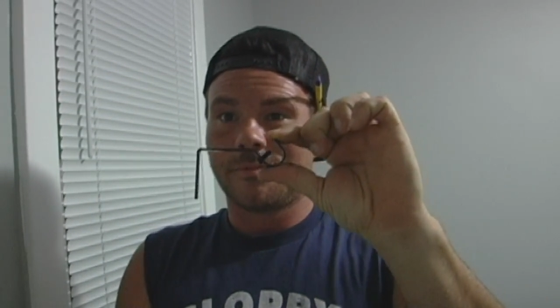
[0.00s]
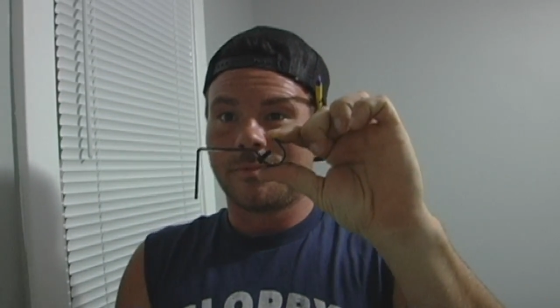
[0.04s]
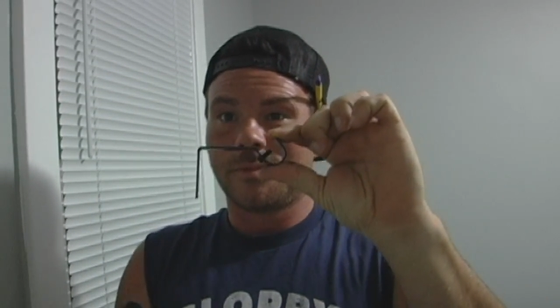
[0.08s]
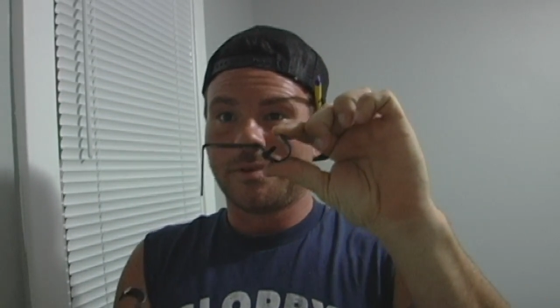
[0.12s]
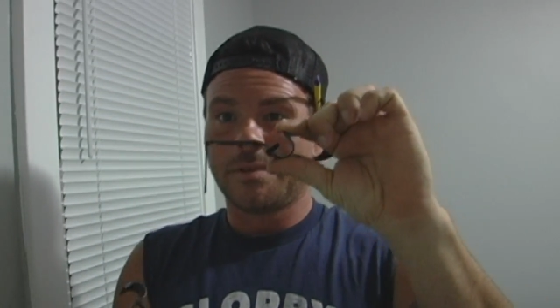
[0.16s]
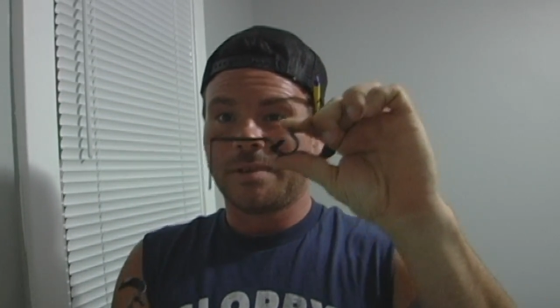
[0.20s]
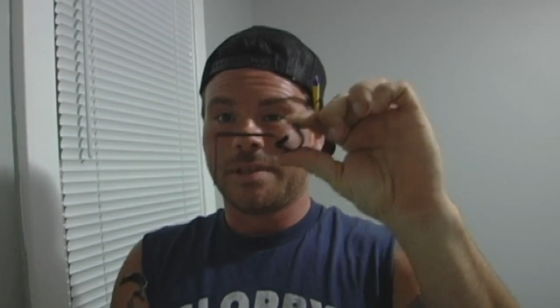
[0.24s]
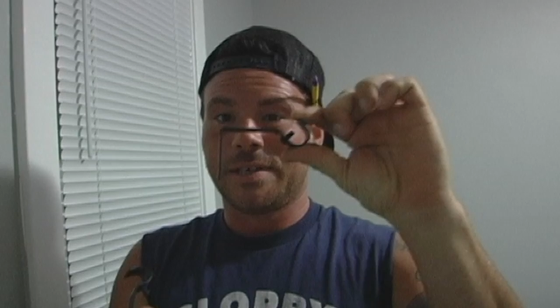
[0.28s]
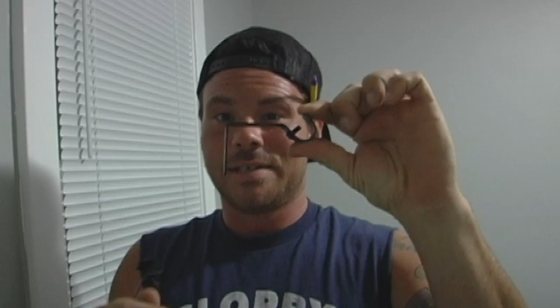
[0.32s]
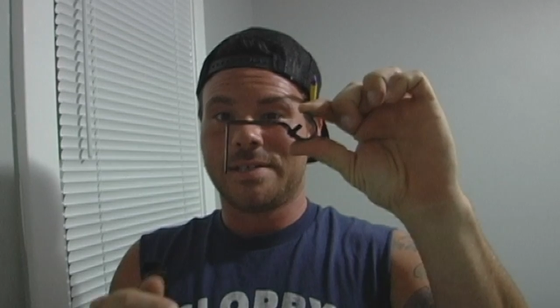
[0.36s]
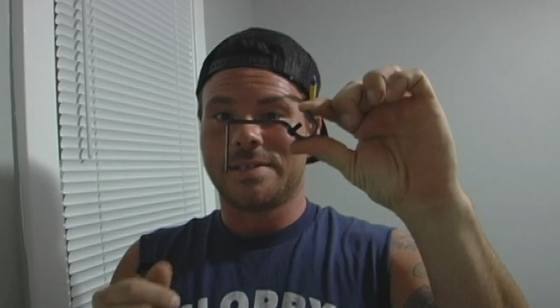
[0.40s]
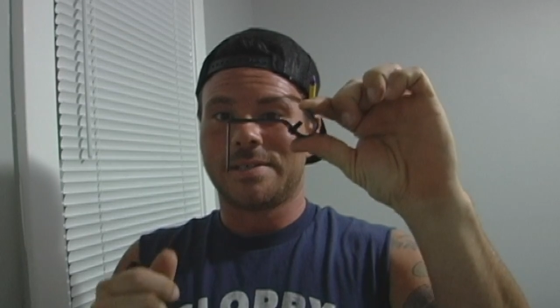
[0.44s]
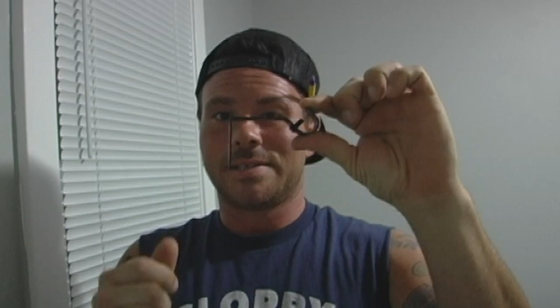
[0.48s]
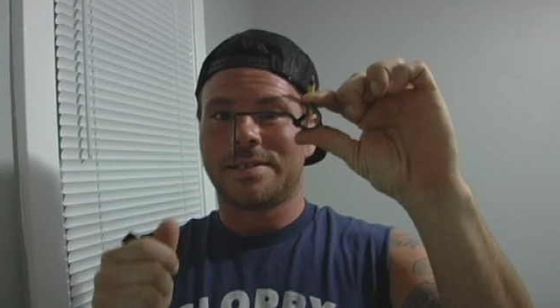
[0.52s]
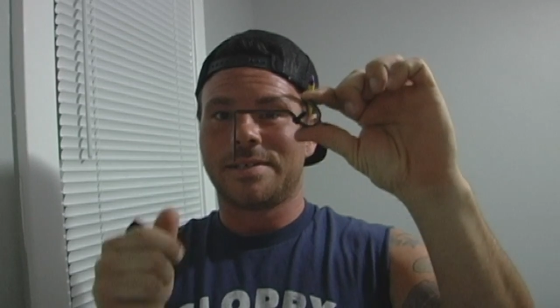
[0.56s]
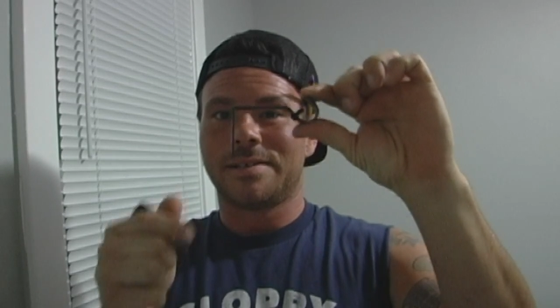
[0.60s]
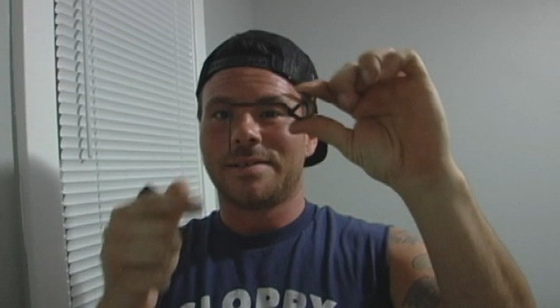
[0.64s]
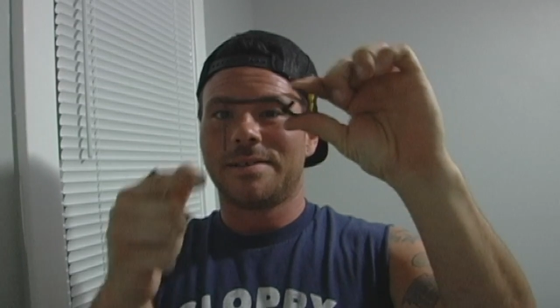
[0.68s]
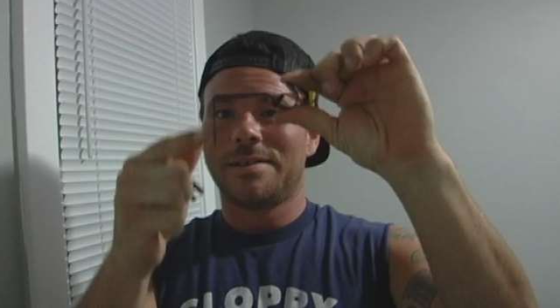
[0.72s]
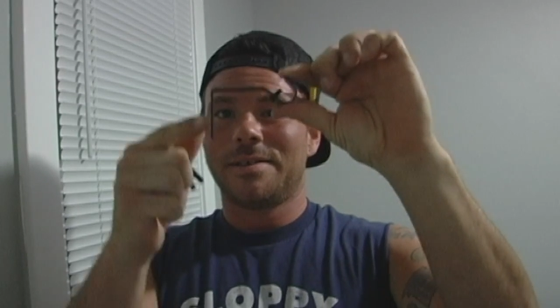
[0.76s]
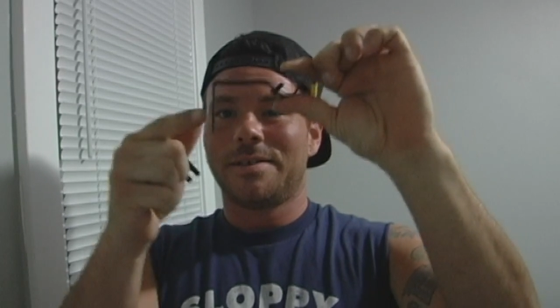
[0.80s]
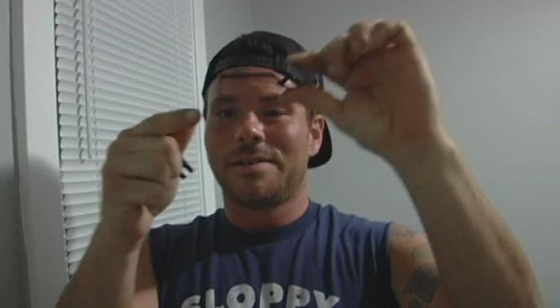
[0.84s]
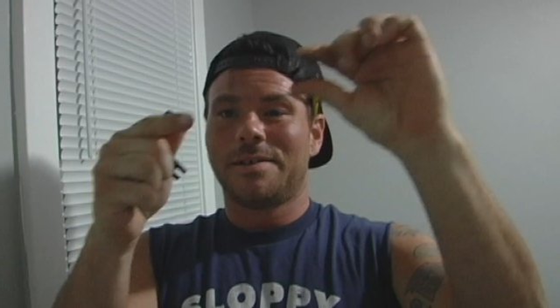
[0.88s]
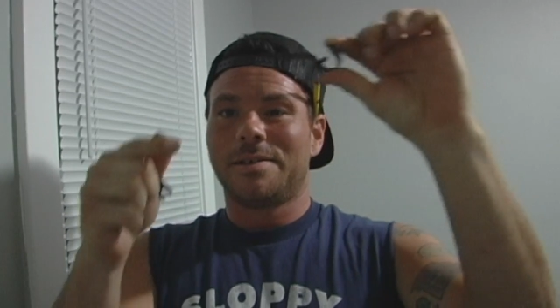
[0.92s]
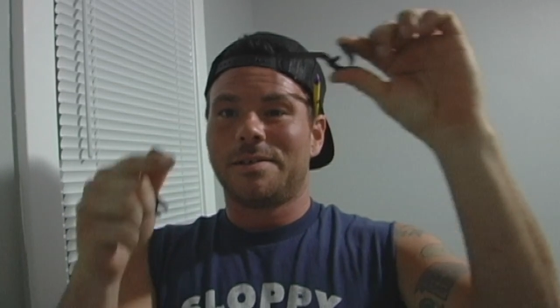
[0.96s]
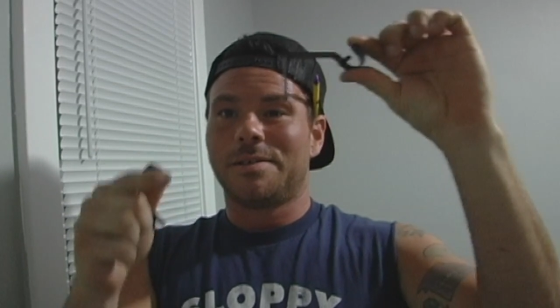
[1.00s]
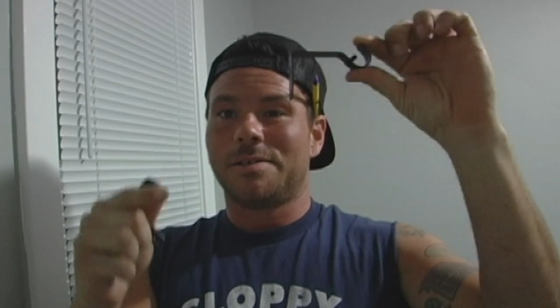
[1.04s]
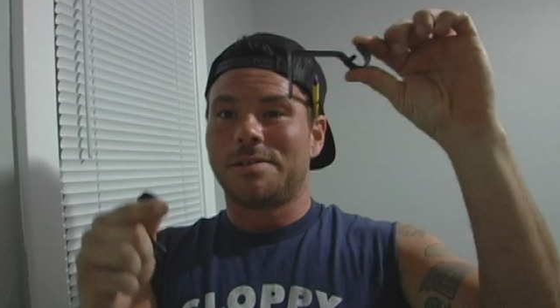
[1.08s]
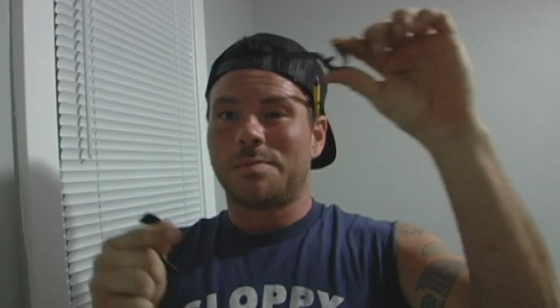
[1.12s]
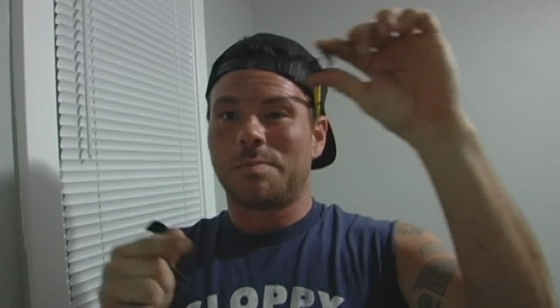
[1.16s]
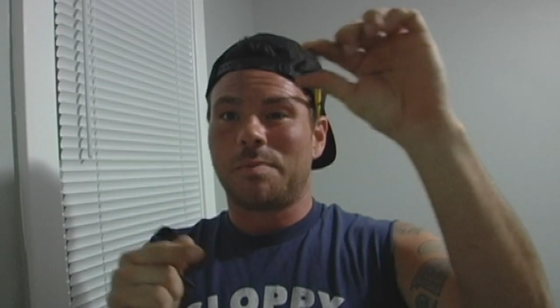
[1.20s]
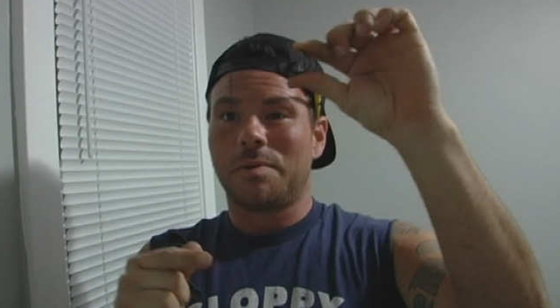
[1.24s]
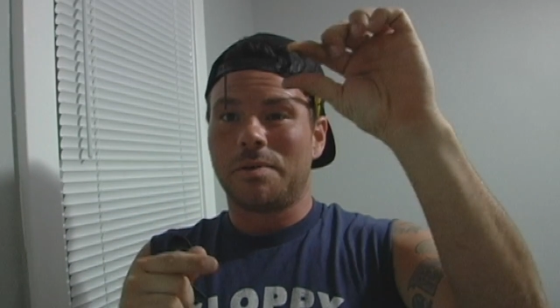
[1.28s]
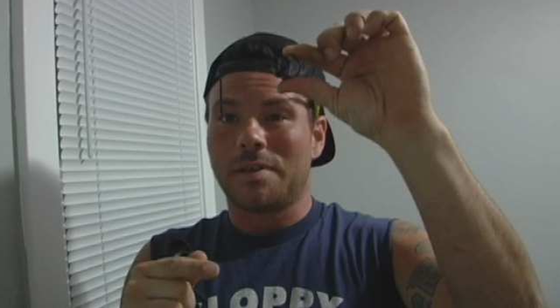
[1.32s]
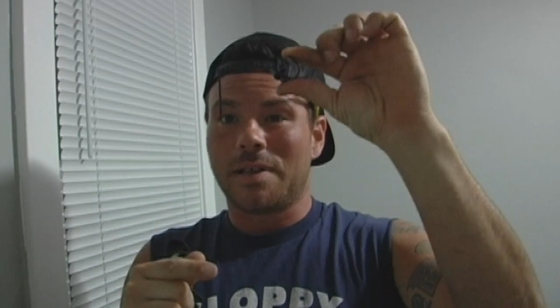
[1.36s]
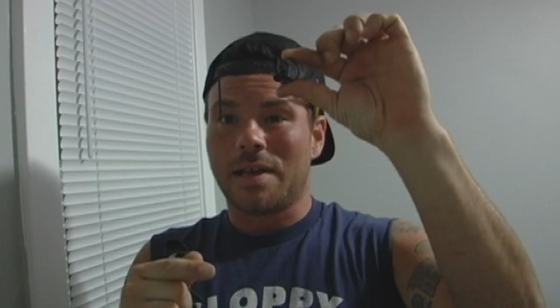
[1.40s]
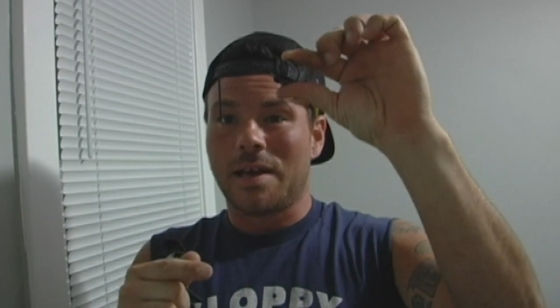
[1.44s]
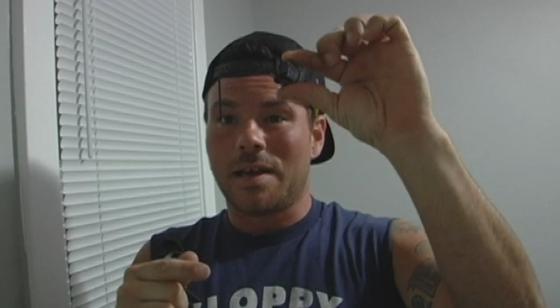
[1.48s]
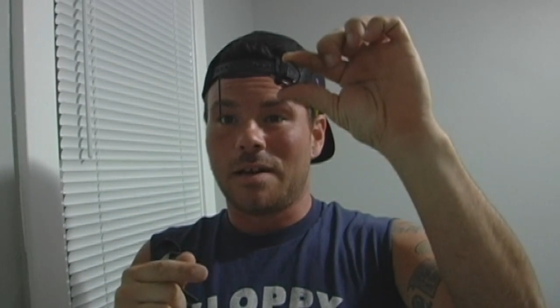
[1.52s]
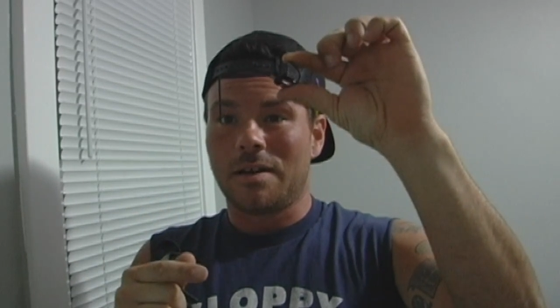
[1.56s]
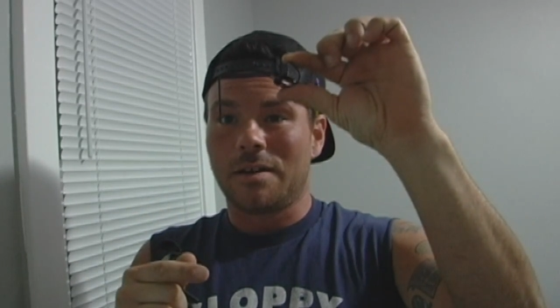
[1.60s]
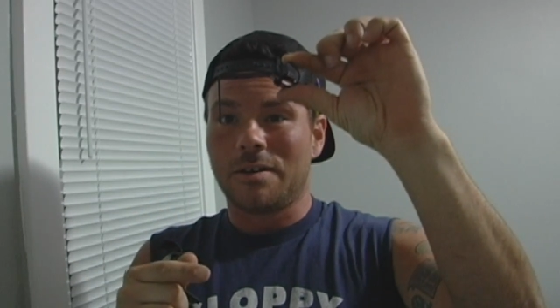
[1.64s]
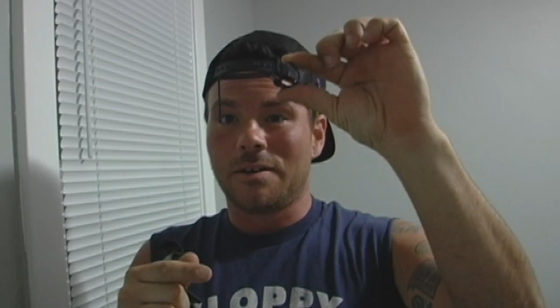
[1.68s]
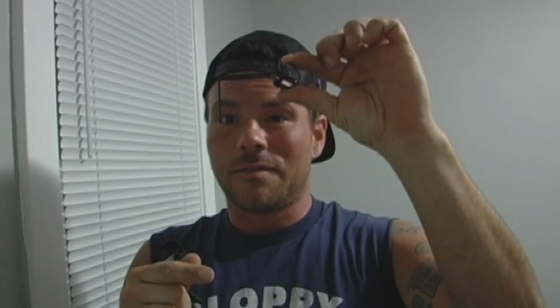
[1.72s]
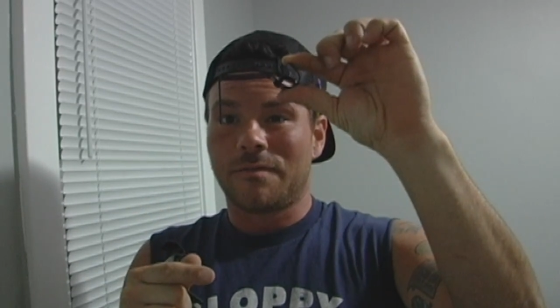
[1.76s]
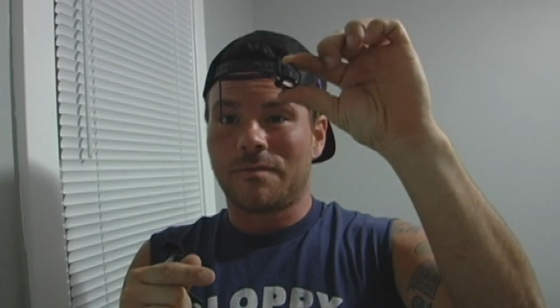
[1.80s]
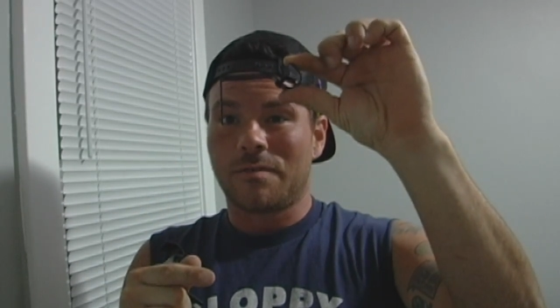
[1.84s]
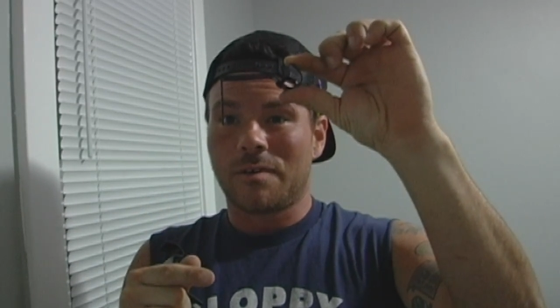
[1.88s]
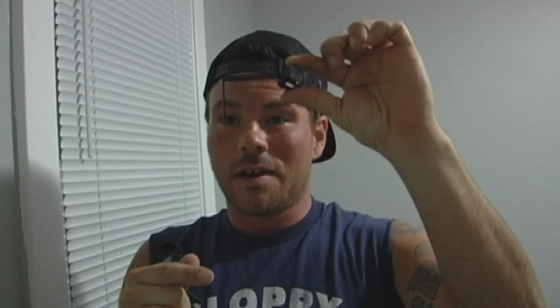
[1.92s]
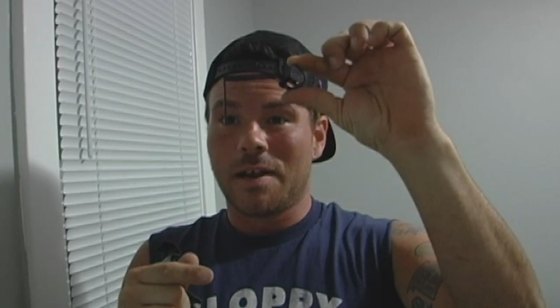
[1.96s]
Really easy. You just put that on your